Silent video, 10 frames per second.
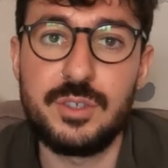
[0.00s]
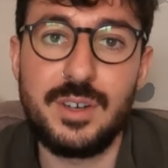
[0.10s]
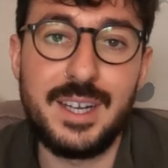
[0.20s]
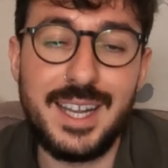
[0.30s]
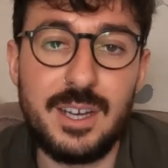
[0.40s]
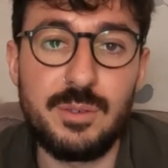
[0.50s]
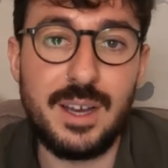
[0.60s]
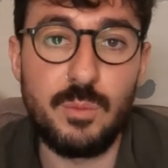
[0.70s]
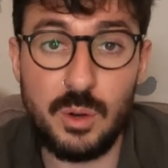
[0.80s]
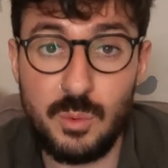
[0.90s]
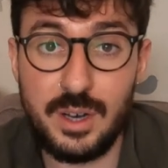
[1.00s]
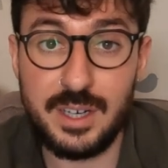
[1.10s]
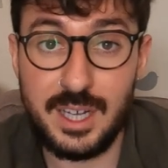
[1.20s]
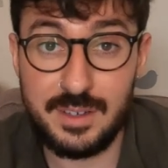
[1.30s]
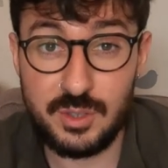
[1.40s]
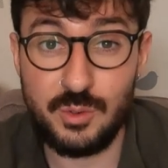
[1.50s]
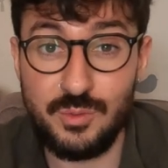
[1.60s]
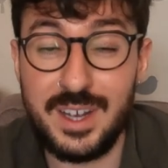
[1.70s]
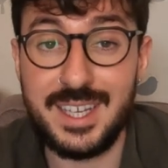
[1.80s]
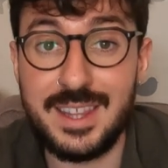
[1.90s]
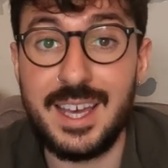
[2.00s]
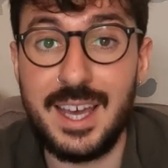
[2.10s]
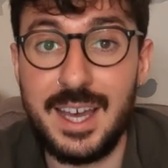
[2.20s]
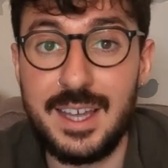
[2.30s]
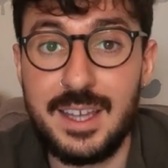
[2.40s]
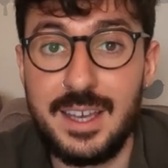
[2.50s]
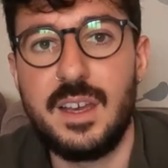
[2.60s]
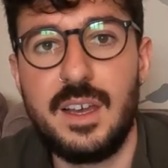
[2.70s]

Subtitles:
try and nail down what wildlife's already there,